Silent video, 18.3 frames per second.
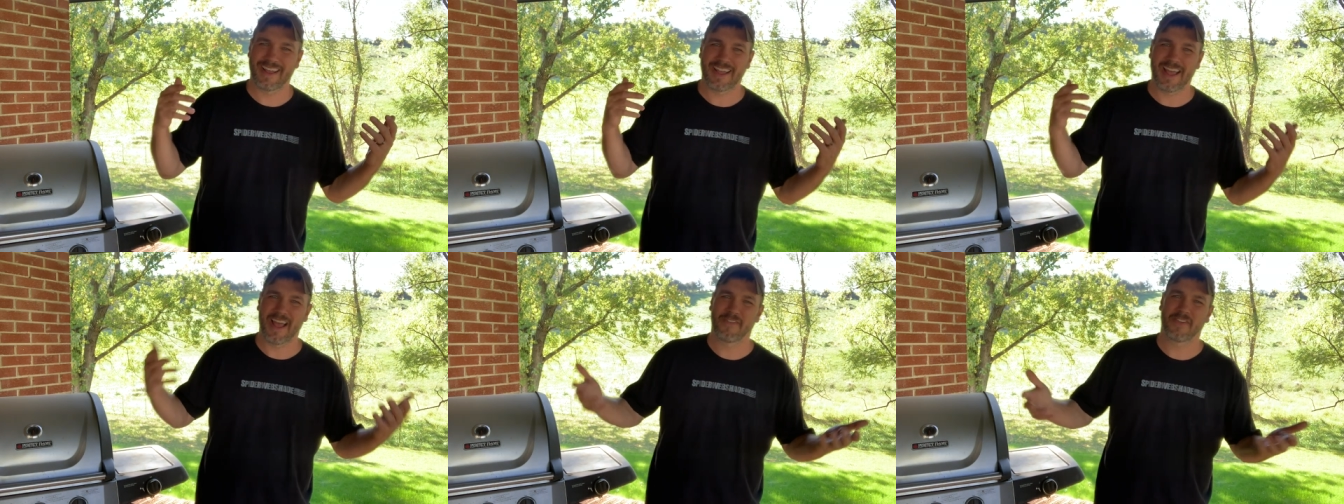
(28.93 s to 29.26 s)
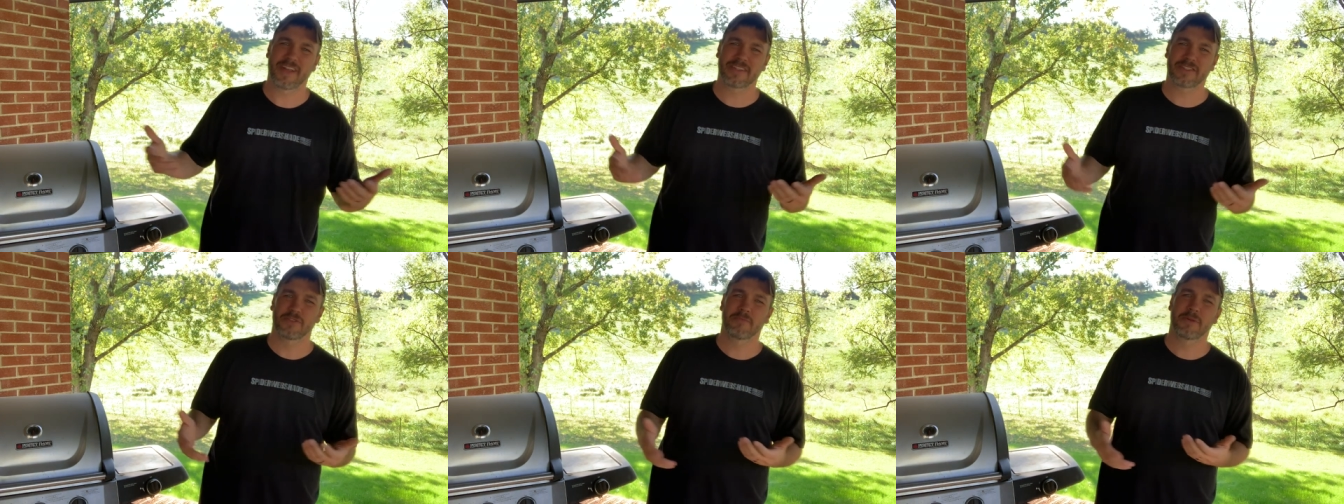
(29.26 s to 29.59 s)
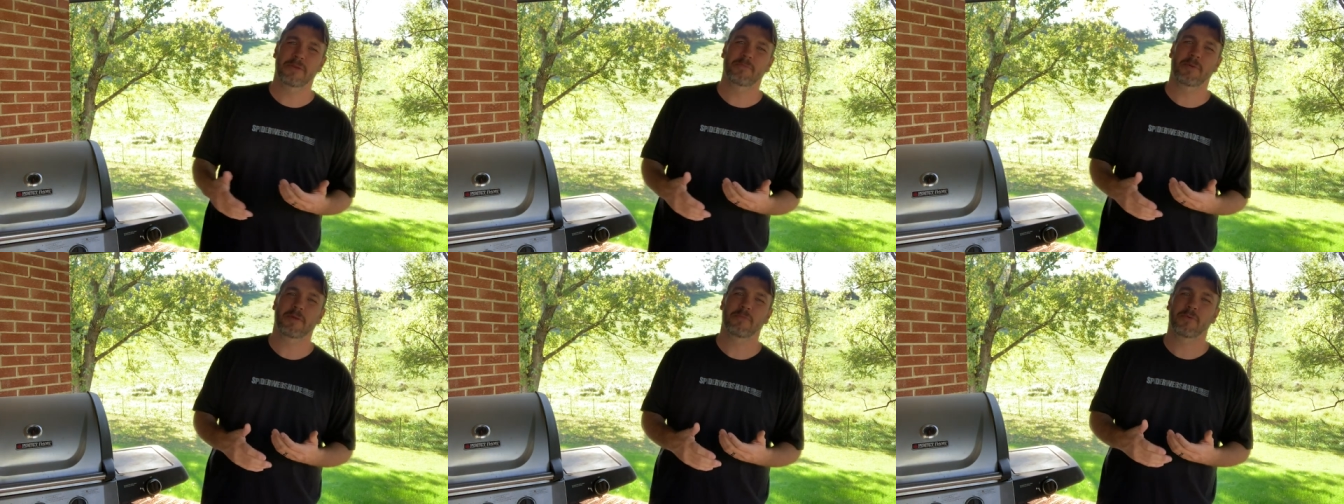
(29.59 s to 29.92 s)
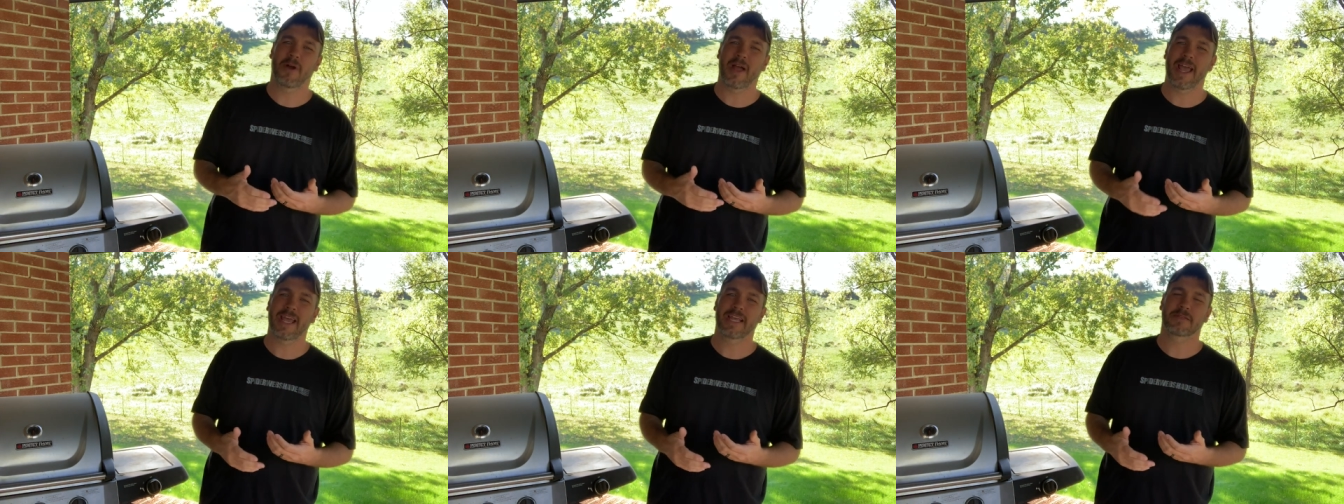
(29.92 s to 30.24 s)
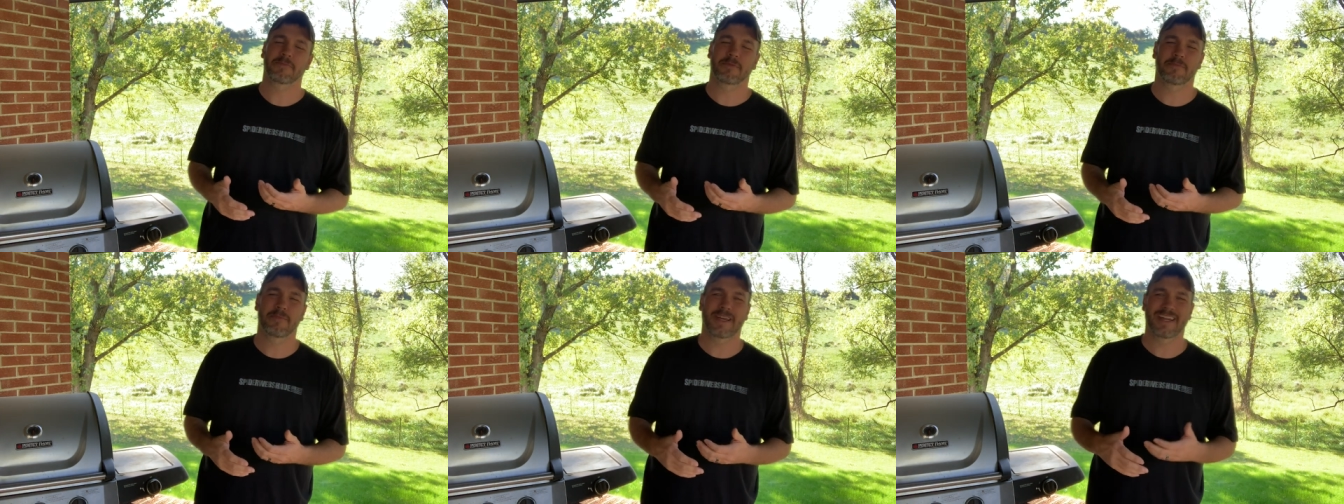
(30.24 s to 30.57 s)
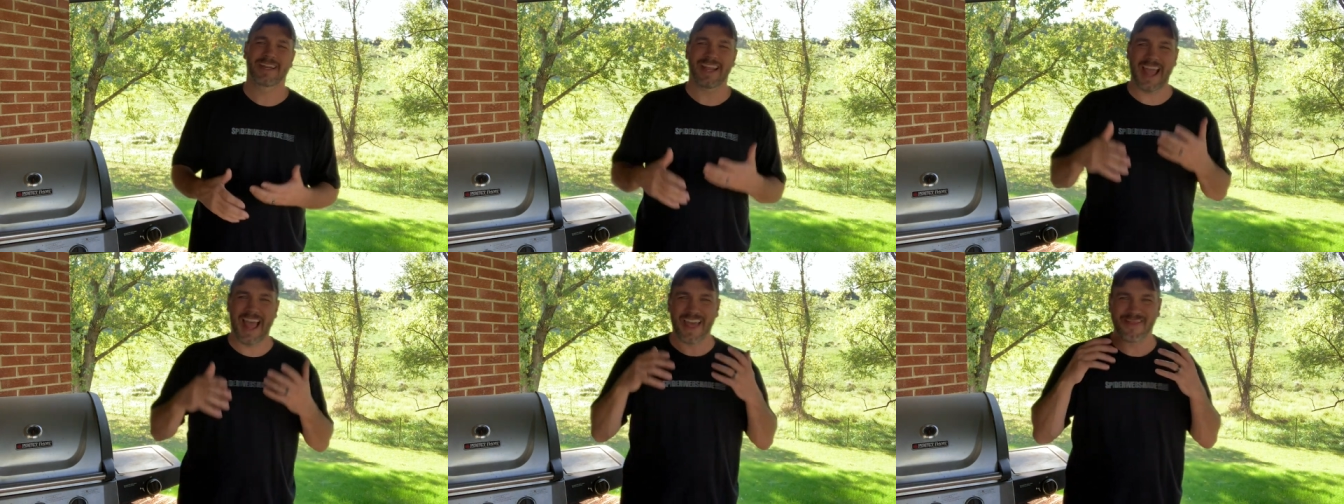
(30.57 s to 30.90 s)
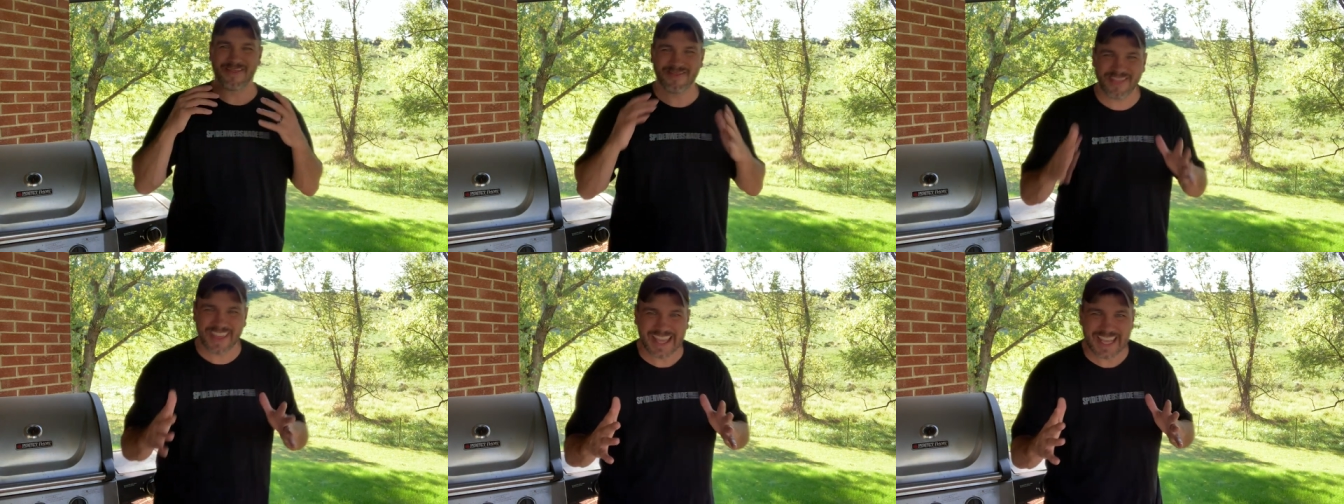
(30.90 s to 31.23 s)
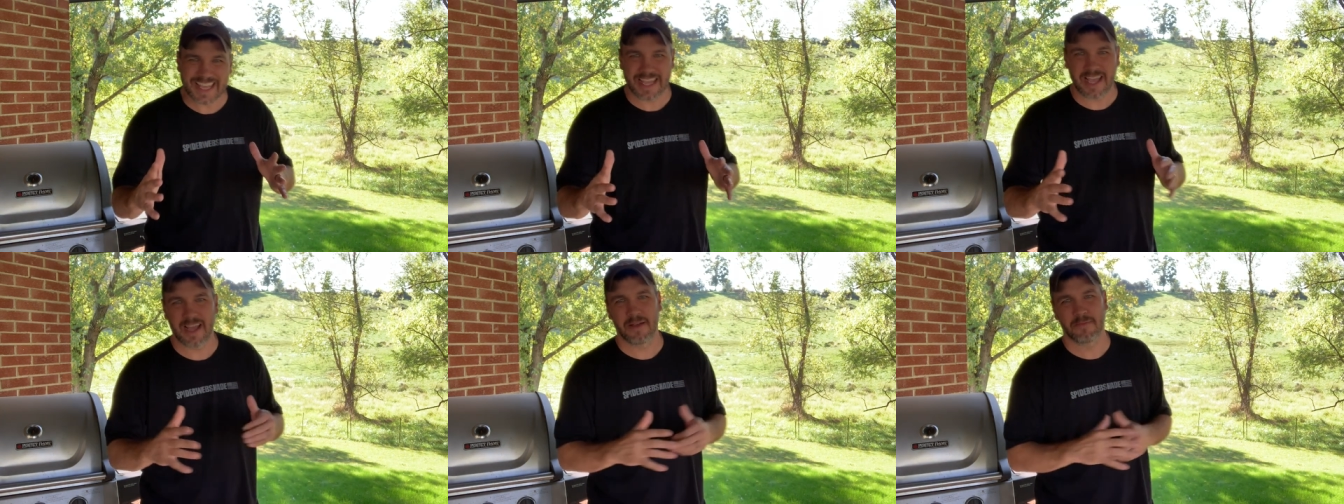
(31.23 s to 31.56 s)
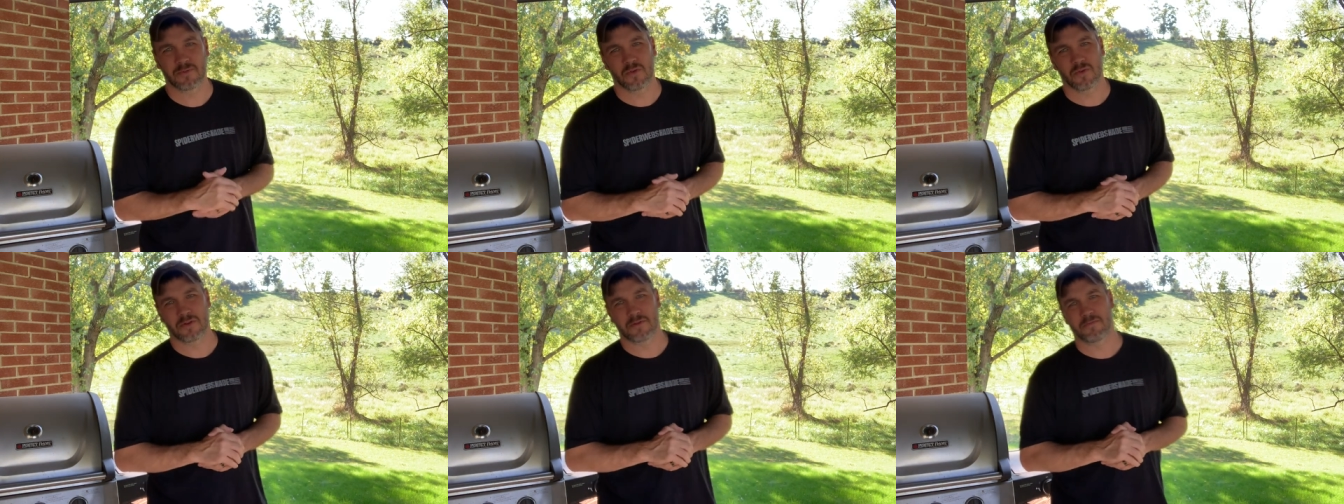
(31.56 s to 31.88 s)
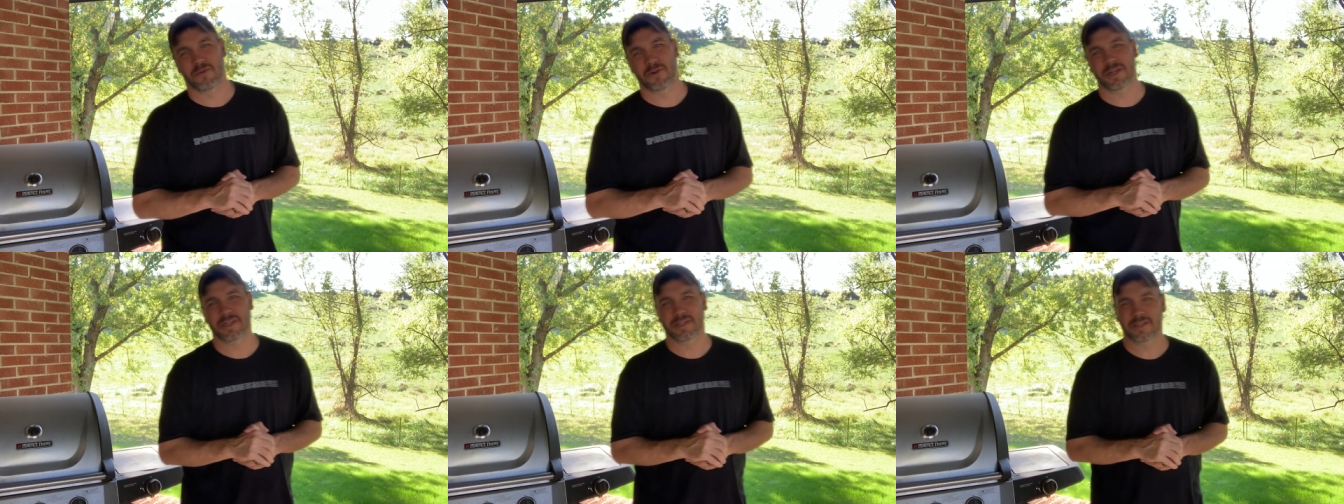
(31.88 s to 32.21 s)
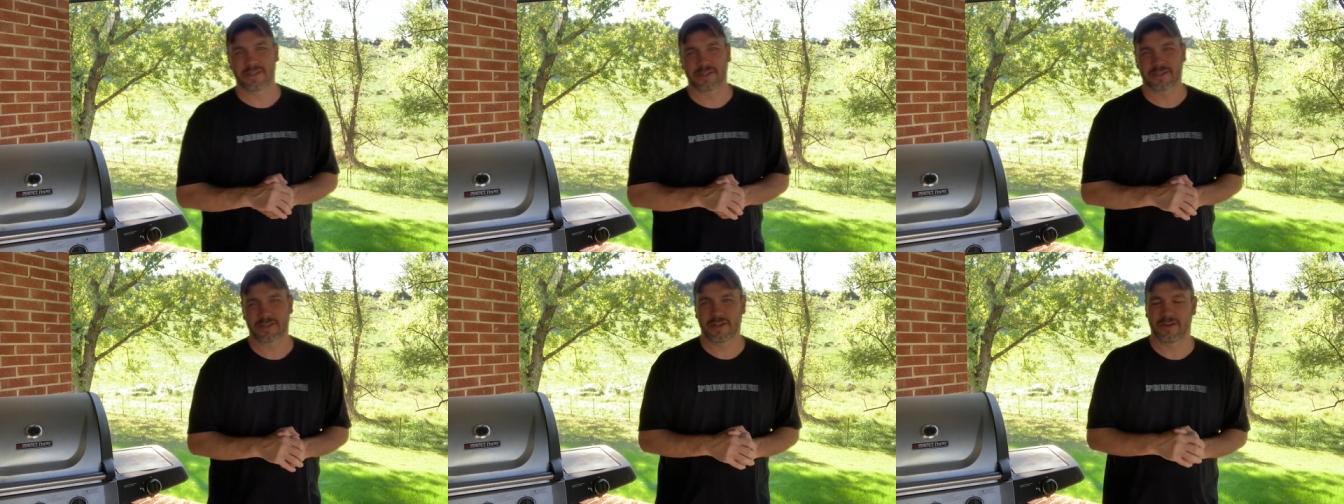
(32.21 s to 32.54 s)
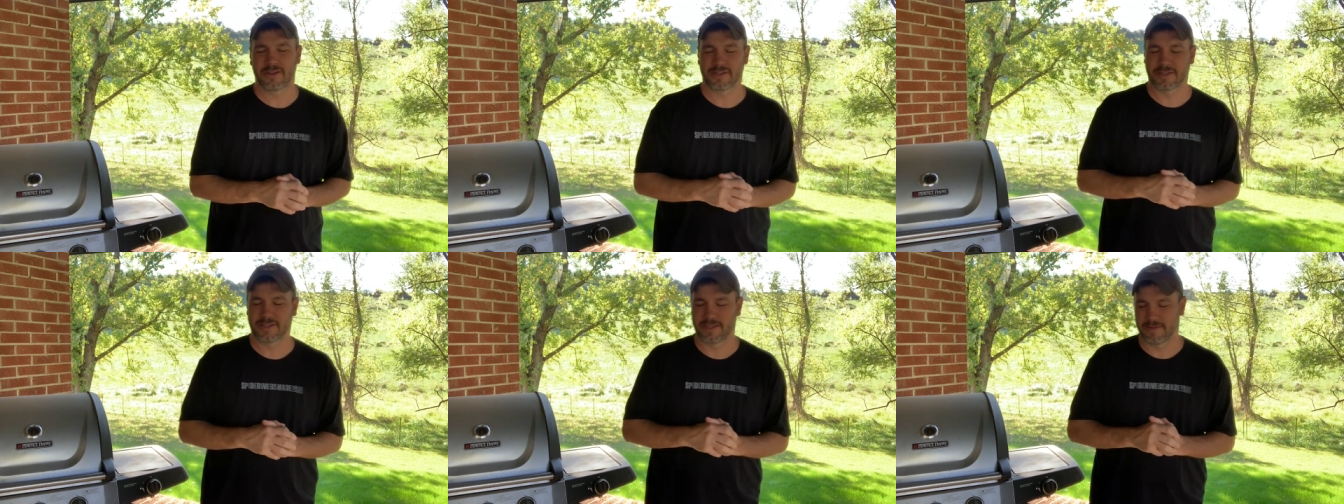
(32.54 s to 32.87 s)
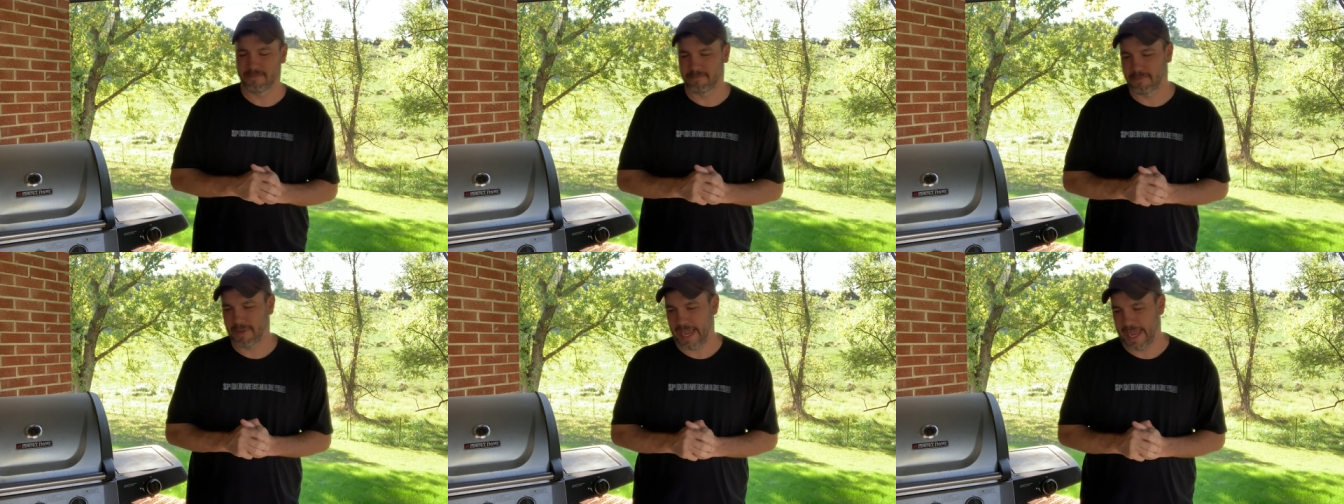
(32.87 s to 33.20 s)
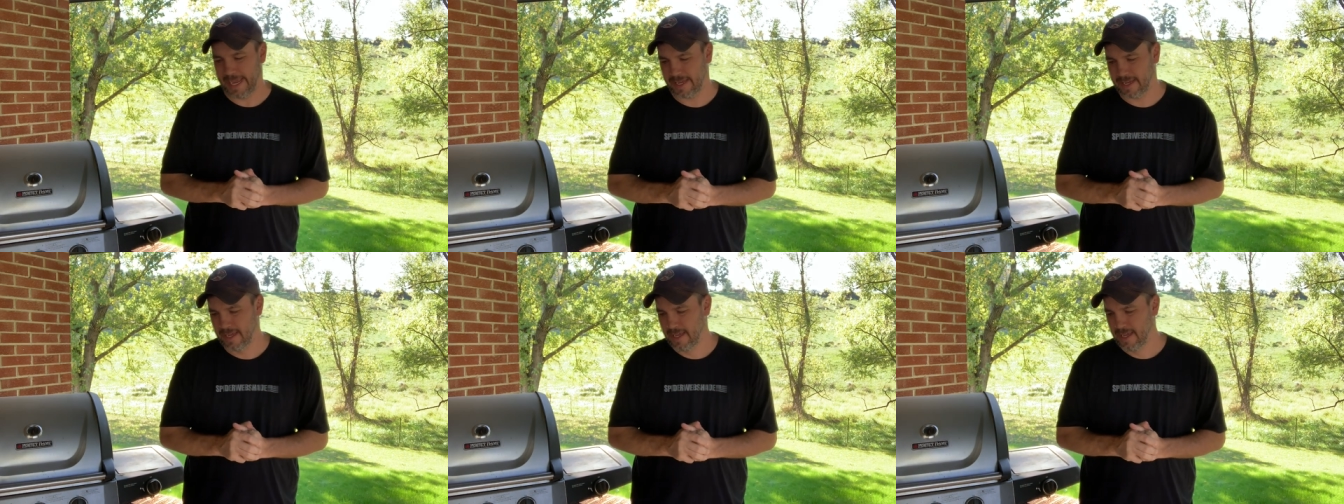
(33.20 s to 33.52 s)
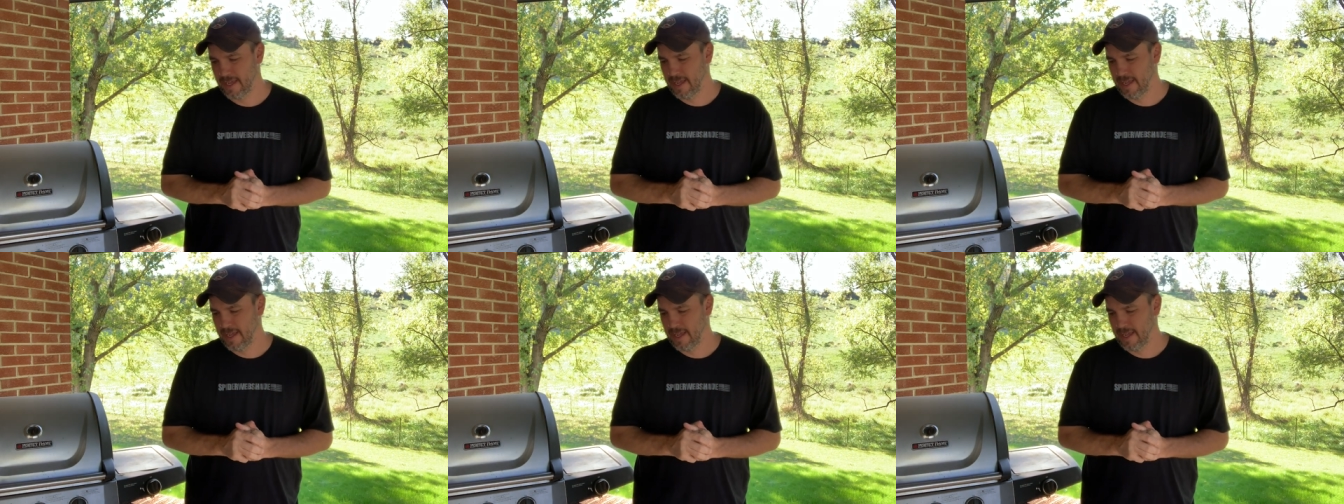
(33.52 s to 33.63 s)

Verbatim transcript: I've had so many people ask me about it, I think I'm going to bring gun content back.